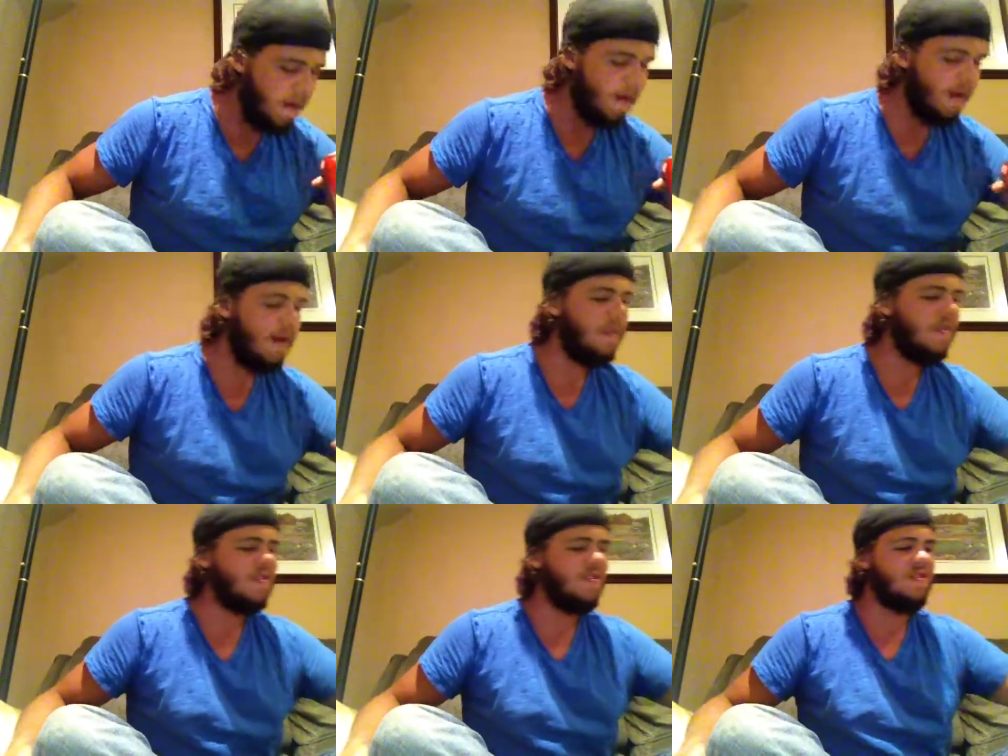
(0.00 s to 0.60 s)
I
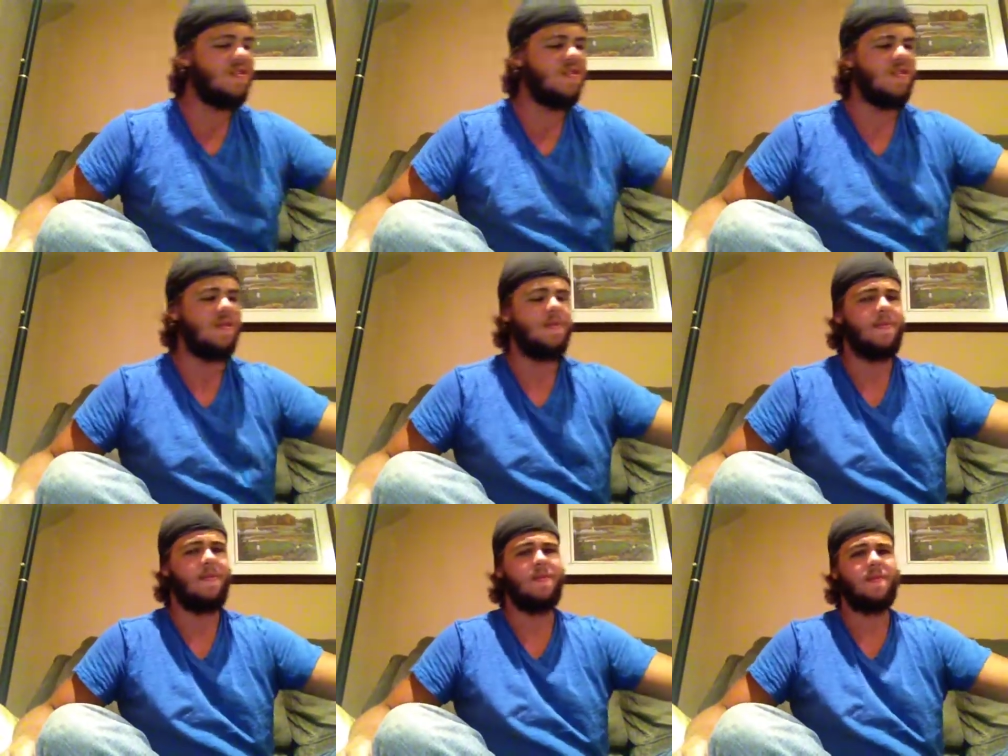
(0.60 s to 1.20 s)
went to the gym,
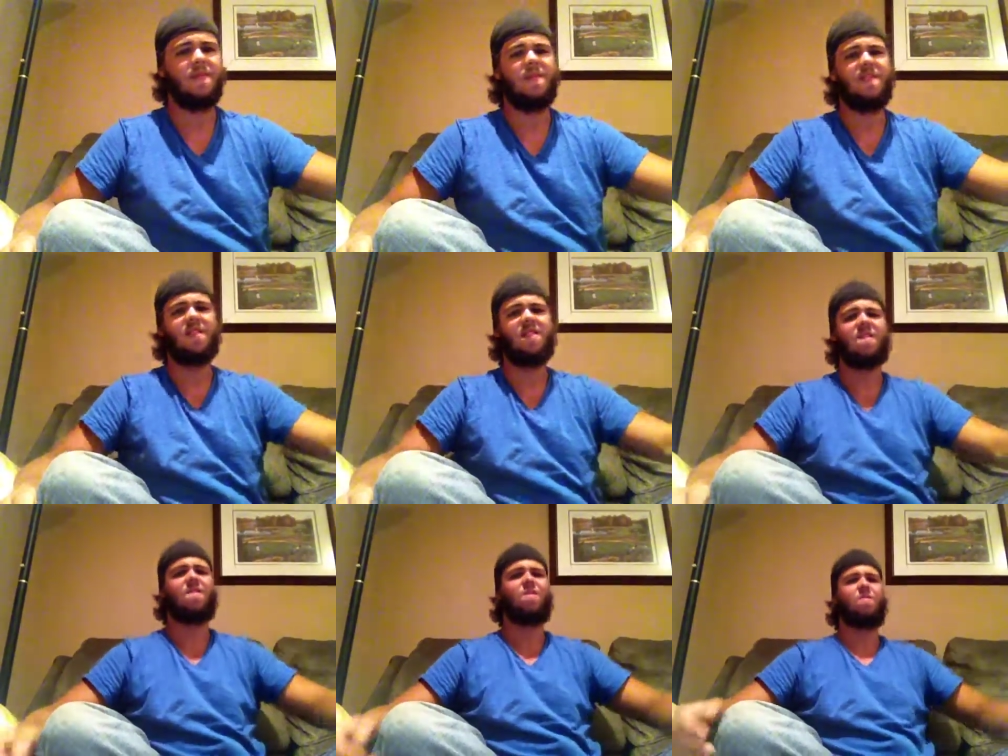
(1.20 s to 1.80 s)
didn't
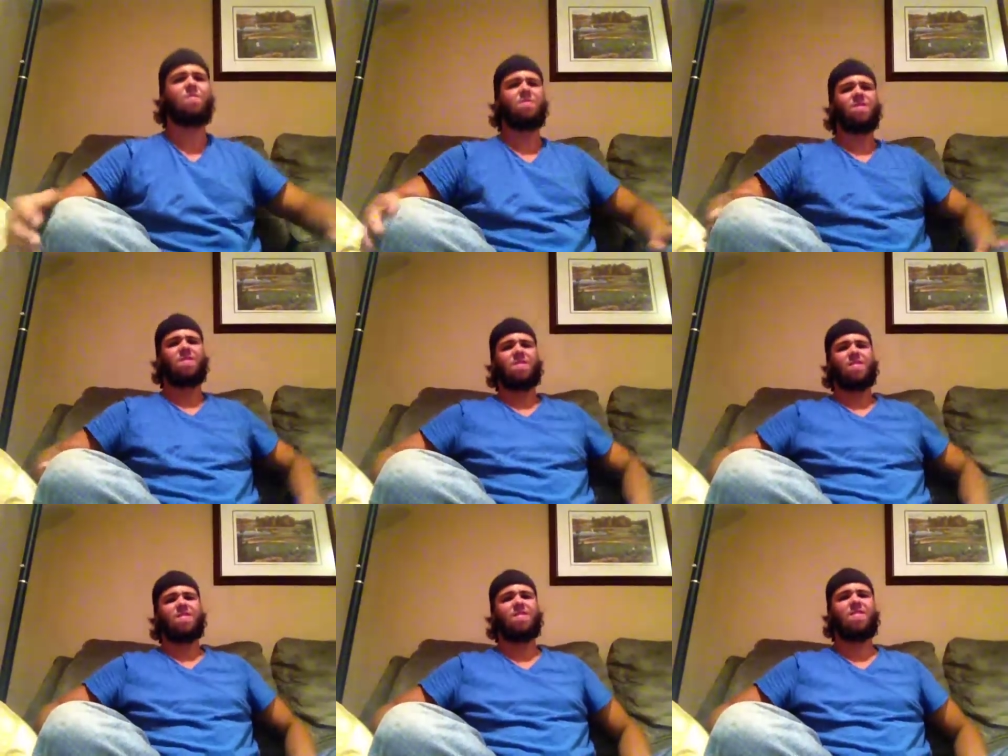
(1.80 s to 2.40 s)
get home till
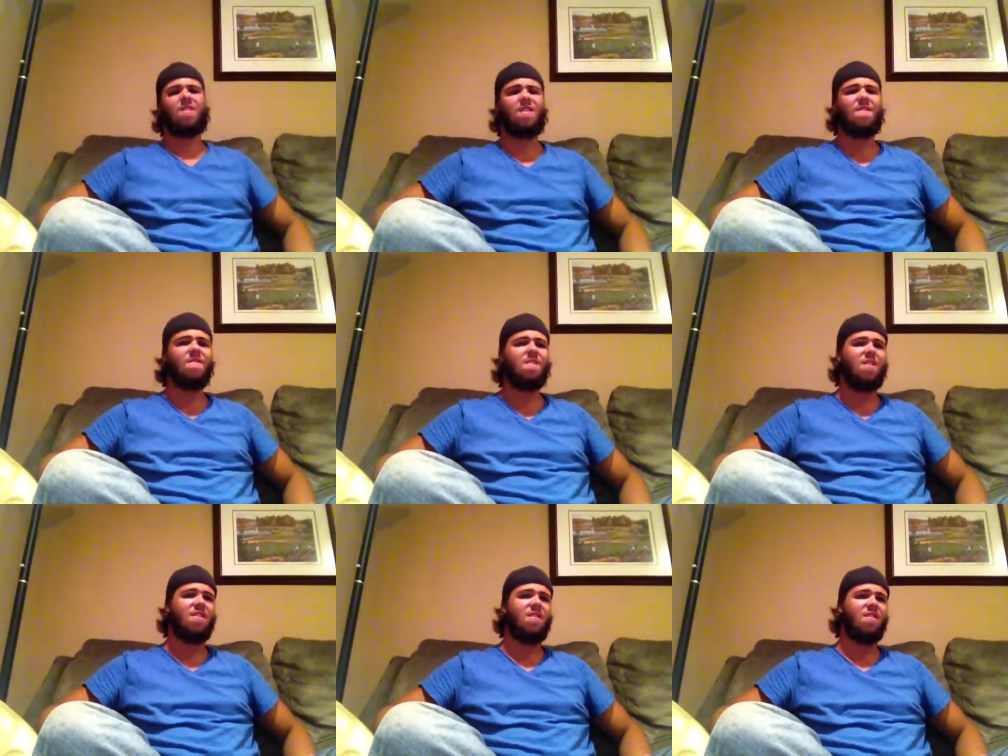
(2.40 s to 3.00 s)
like 11
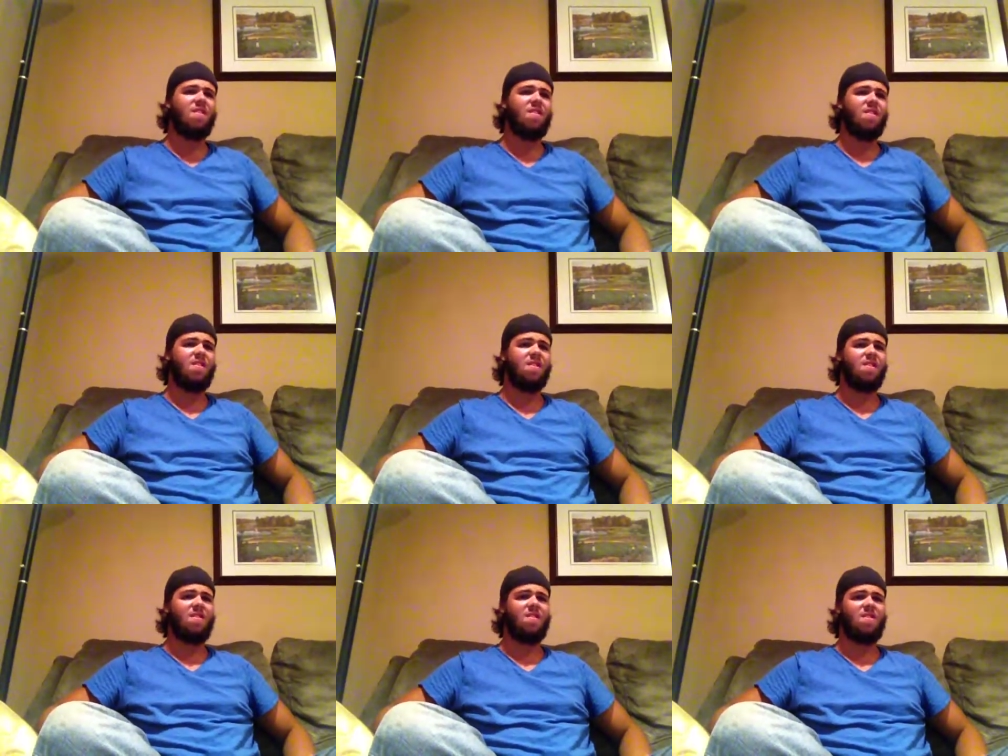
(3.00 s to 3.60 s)
that night,
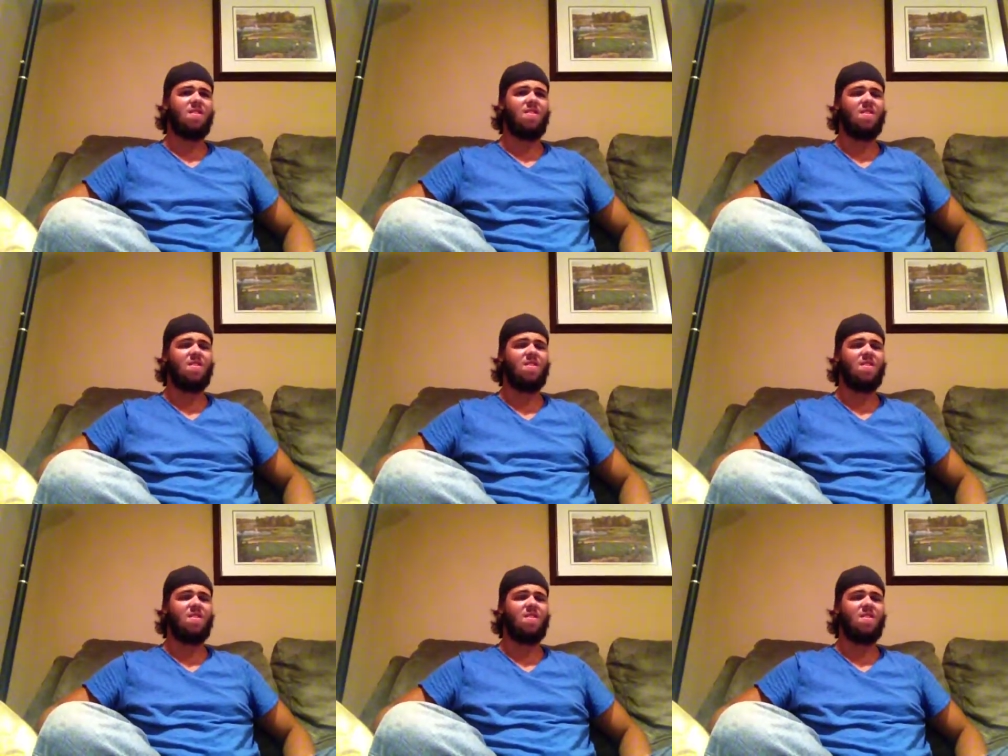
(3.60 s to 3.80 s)
and